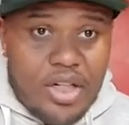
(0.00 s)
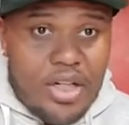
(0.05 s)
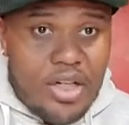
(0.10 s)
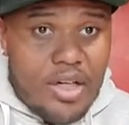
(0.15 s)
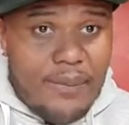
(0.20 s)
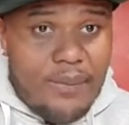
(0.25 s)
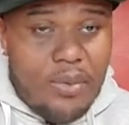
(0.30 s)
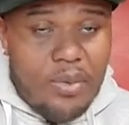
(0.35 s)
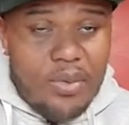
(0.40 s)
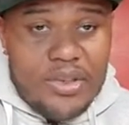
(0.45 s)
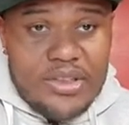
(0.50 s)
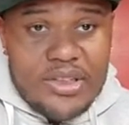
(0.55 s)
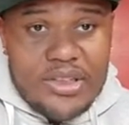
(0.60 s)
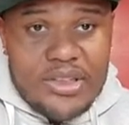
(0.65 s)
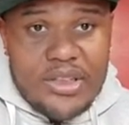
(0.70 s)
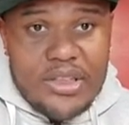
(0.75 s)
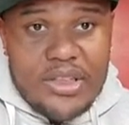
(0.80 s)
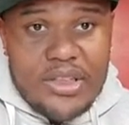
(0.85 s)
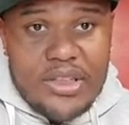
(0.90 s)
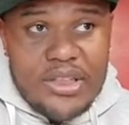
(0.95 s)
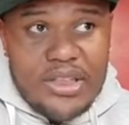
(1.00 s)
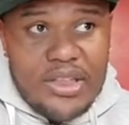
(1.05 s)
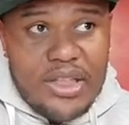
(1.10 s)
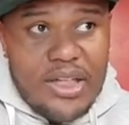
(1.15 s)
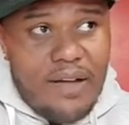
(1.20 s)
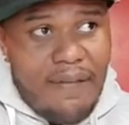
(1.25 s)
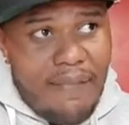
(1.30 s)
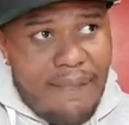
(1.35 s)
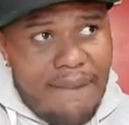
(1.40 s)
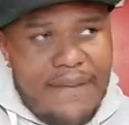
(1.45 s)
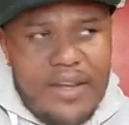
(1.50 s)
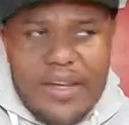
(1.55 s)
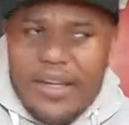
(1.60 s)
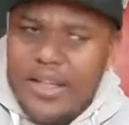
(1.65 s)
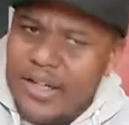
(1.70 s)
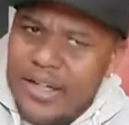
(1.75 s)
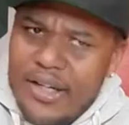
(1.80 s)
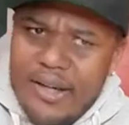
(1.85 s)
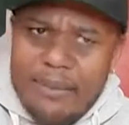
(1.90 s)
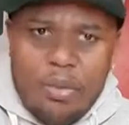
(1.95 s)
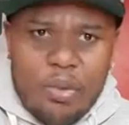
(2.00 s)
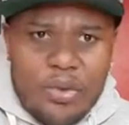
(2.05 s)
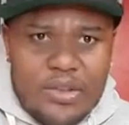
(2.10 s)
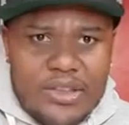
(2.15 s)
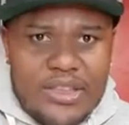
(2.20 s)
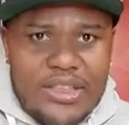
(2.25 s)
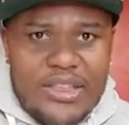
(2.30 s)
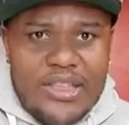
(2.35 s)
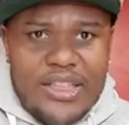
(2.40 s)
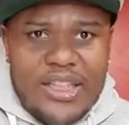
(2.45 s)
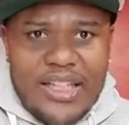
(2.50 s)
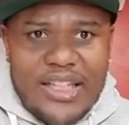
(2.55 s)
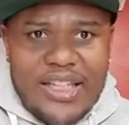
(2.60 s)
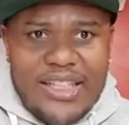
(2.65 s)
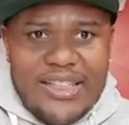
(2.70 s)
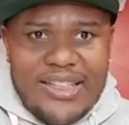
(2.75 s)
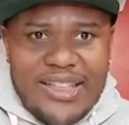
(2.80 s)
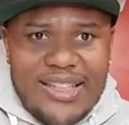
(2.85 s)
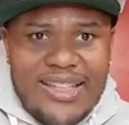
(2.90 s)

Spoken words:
the number one seed in the number one seed in the East.